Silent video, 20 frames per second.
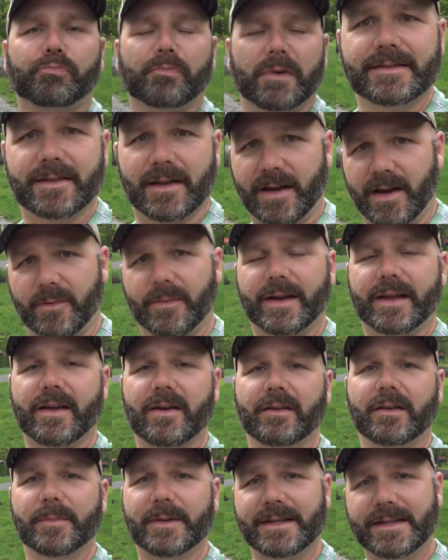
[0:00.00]
so here we
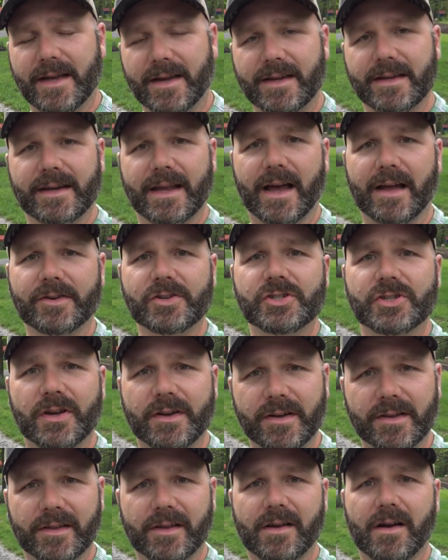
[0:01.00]
go. Let me take you down, show
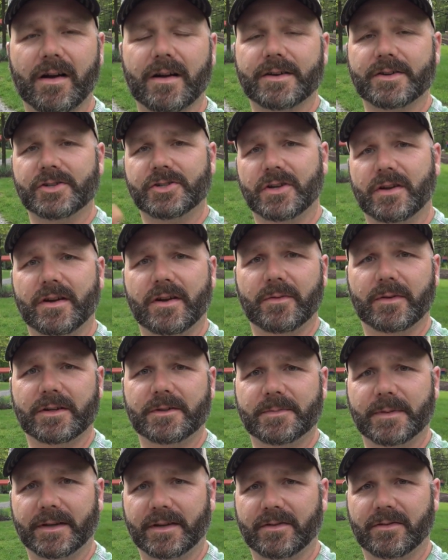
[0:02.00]
you the garden, show you
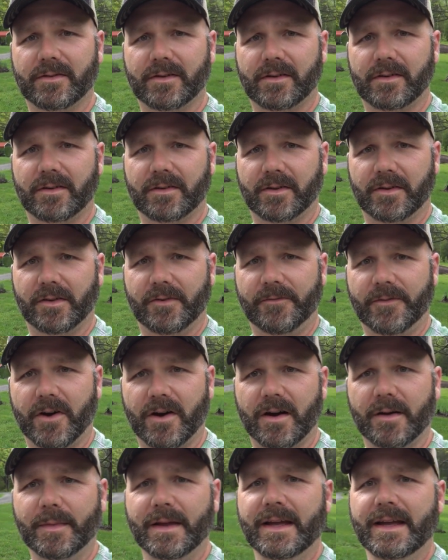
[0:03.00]
what's been going on on the
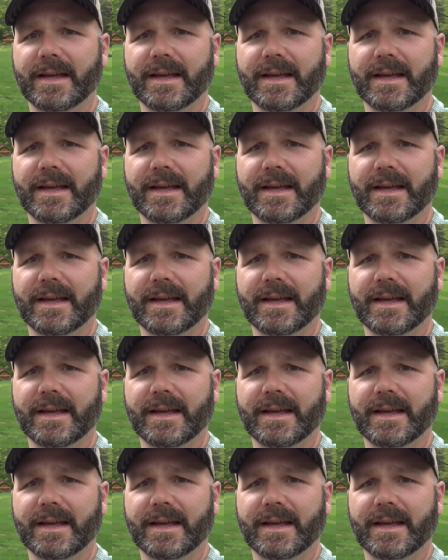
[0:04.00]
farm.